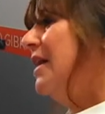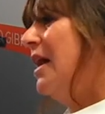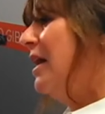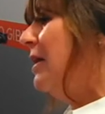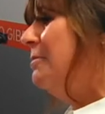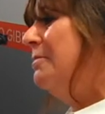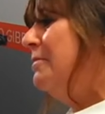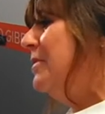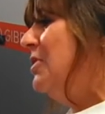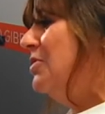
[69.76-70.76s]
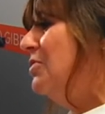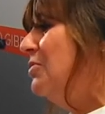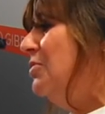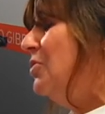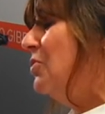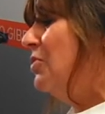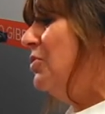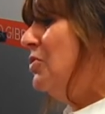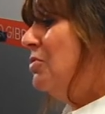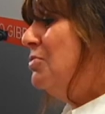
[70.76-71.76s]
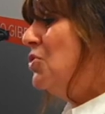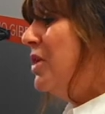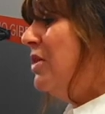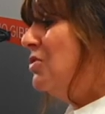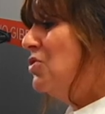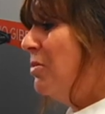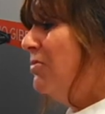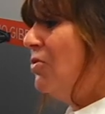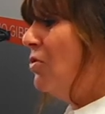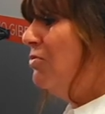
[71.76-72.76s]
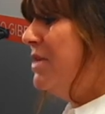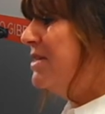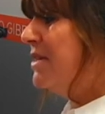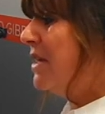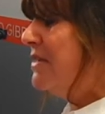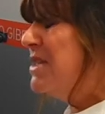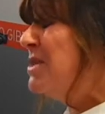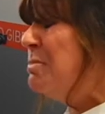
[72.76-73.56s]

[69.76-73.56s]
you're doing the job for a reason, and this is